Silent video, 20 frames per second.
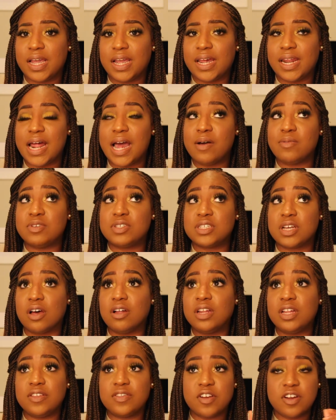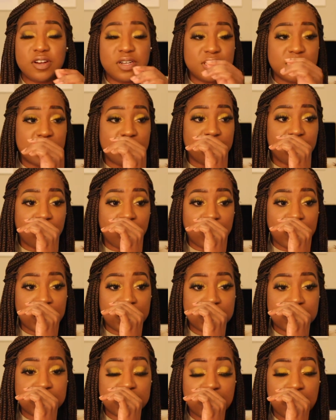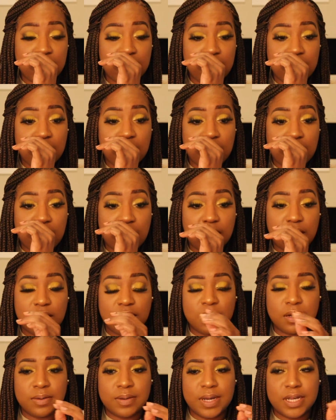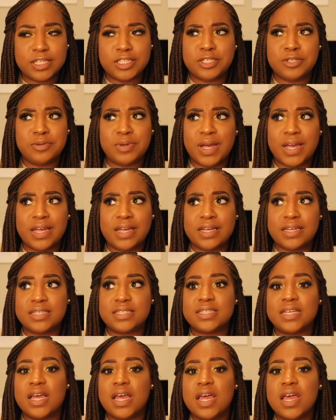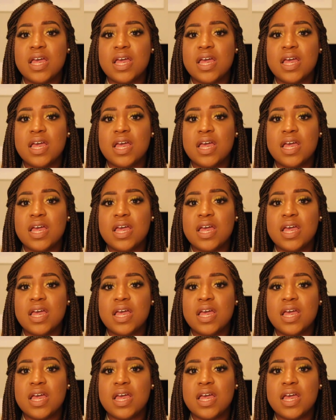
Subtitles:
and I was only 37 weeks in 2 days.